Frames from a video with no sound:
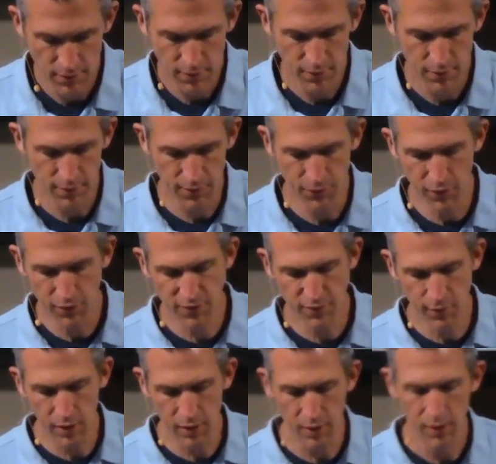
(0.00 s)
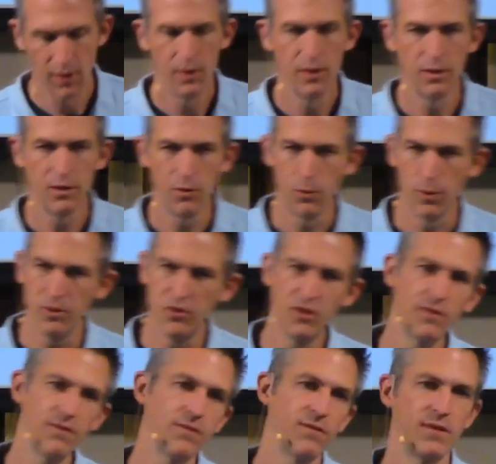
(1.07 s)
So first of all, when
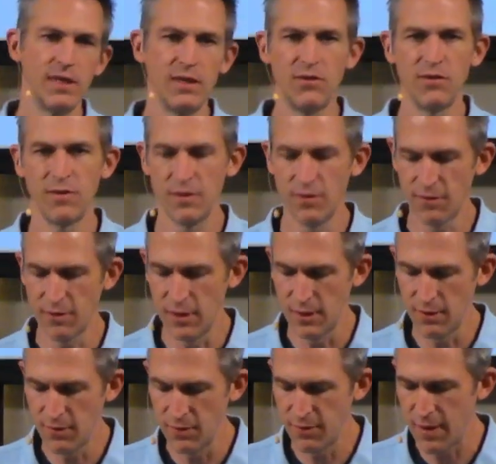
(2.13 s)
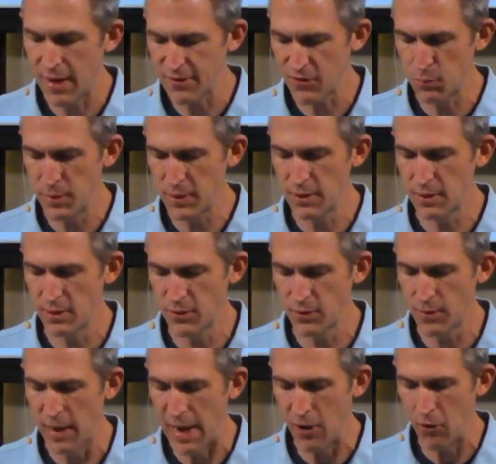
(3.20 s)
Jesus teaches these things, he's not speaking
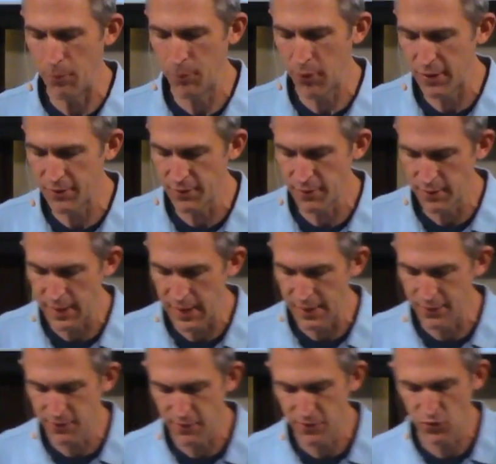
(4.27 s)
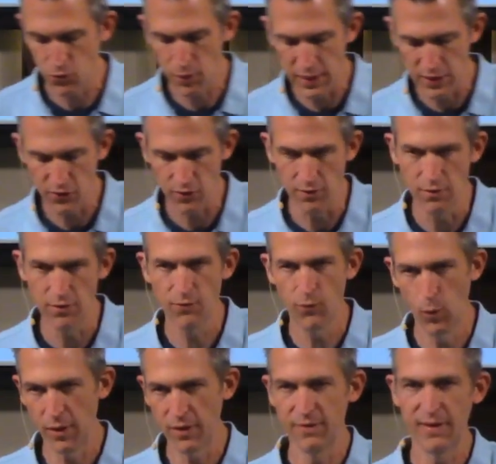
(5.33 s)
to our present-day situations.
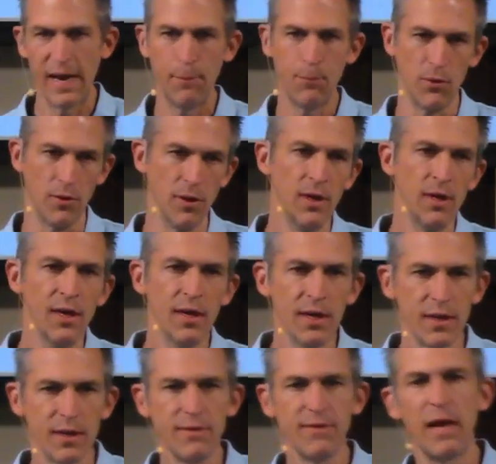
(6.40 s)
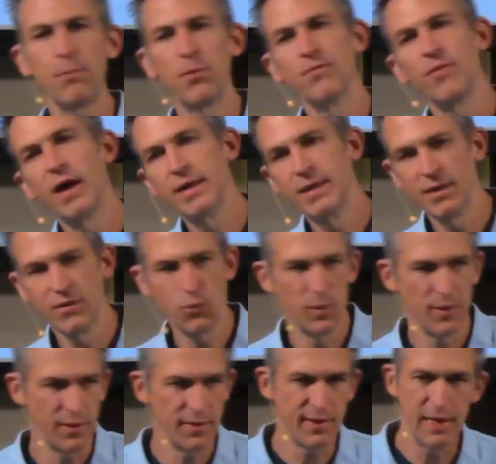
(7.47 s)
For example, he's not providing us
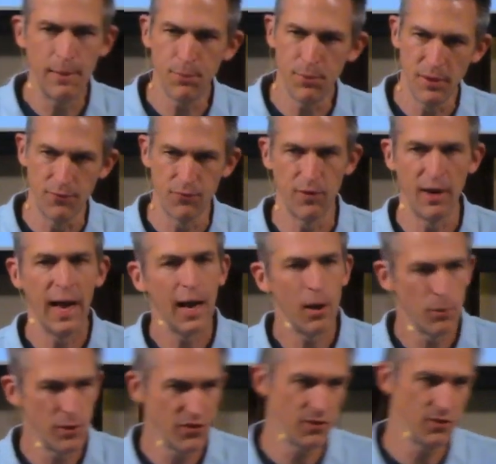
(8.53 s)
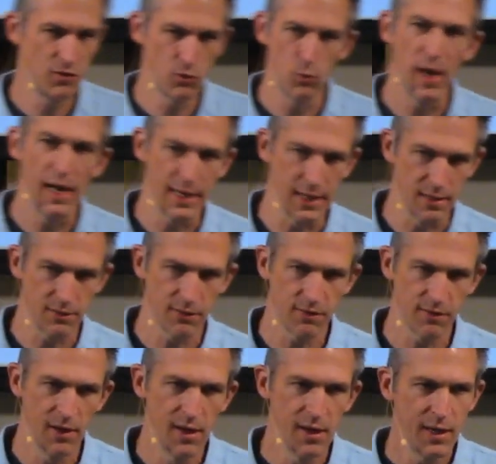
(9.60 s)
with a template for how we should do weddings.
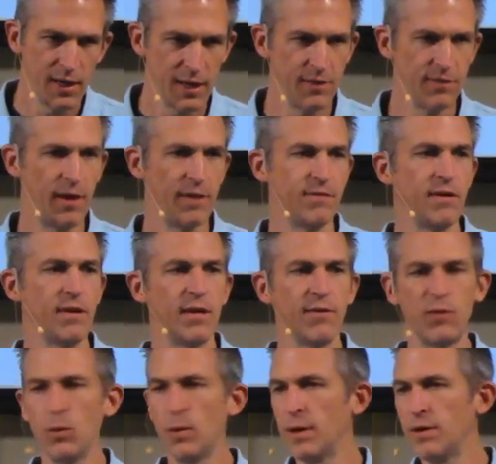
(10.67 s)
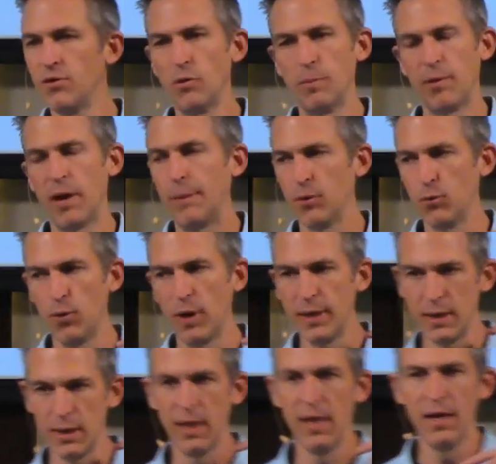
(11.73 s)
He's not saying, if you want to do a proper
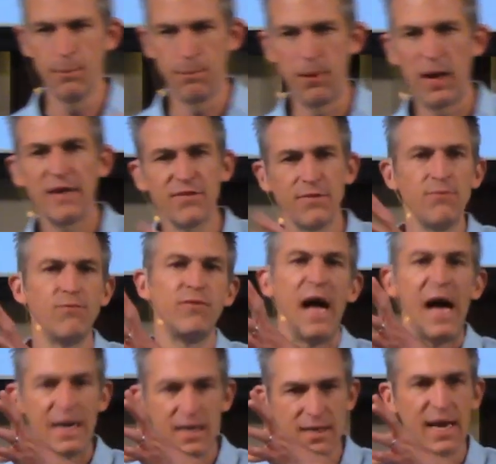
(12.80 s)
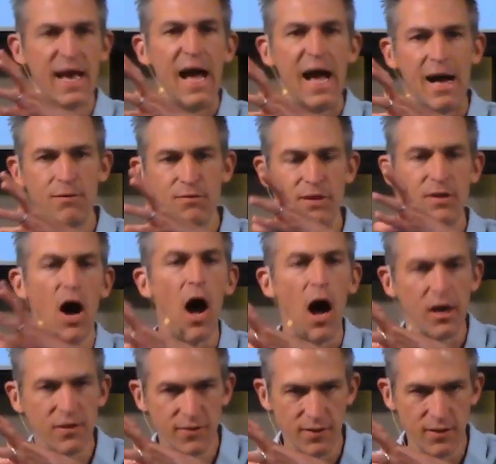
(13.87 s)
wedding, buy some fatted calves and
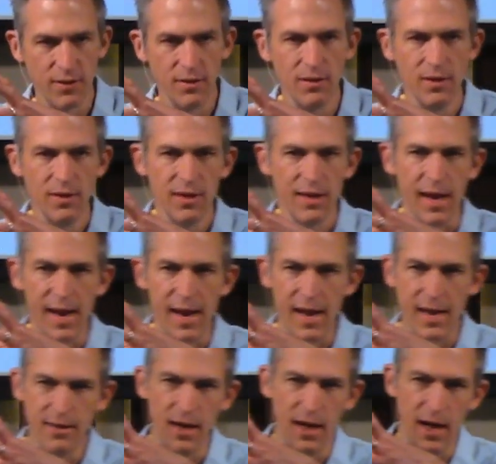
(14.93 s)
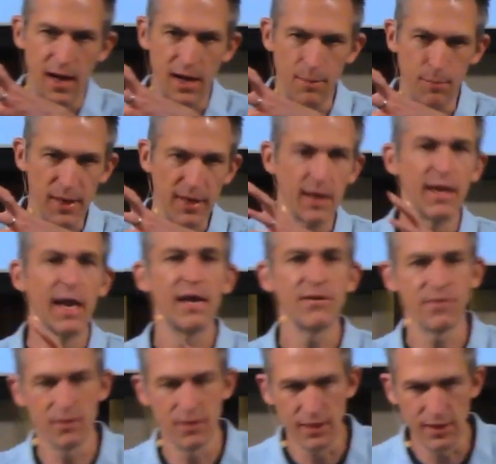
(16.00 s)
oxen and uh, make a
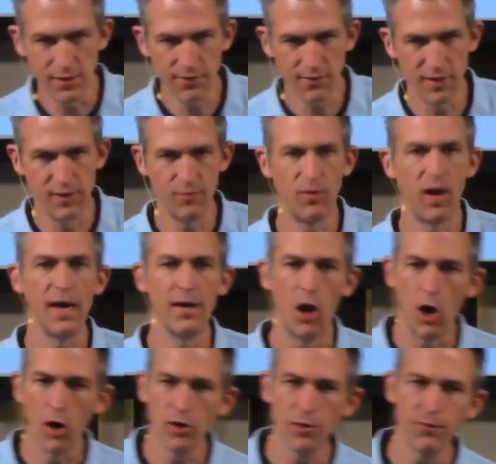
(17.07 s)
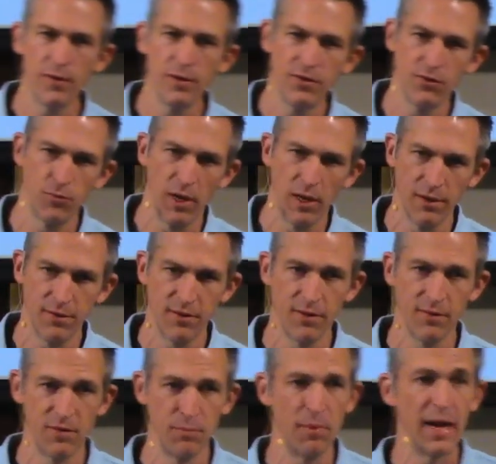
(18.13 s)
guest list and invite all your friends and
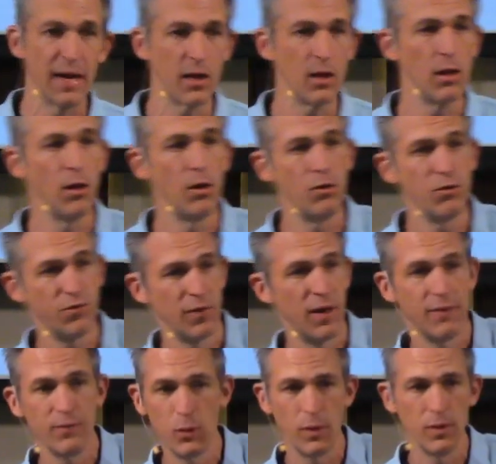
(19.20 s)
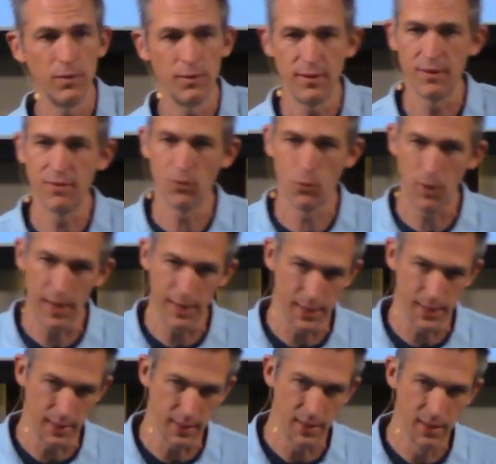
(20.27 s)
relatives and buy clothes for everyone who attends a
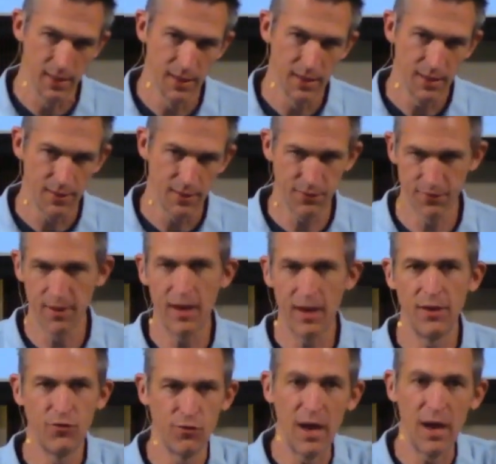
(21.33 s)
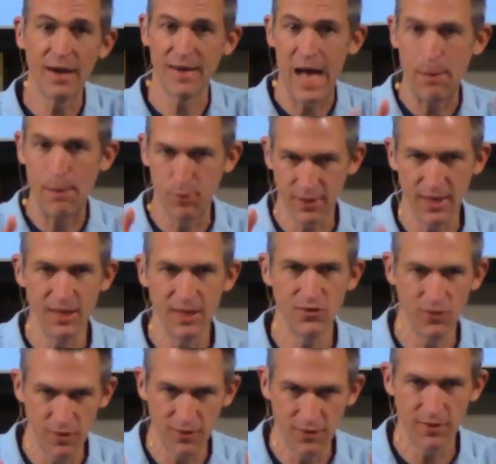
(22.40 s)
wedding. This is not a direct
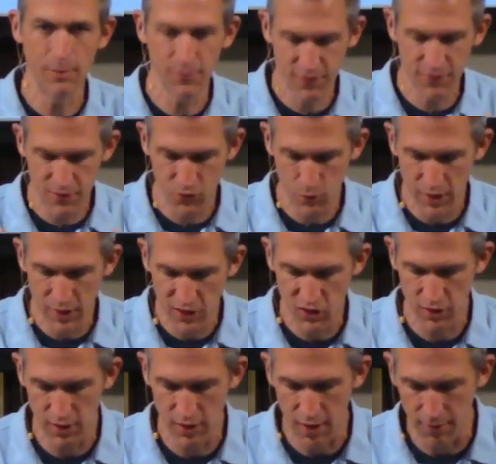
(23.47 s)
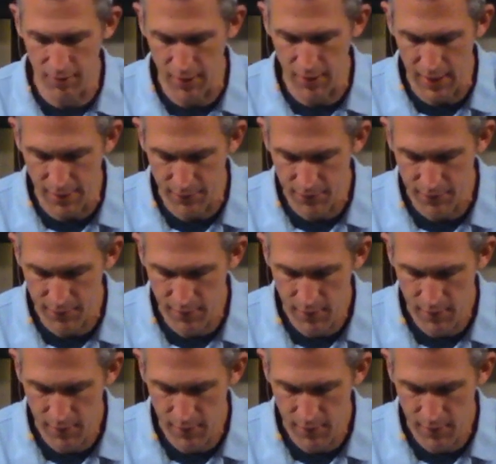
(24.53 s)
application to some situation in our life.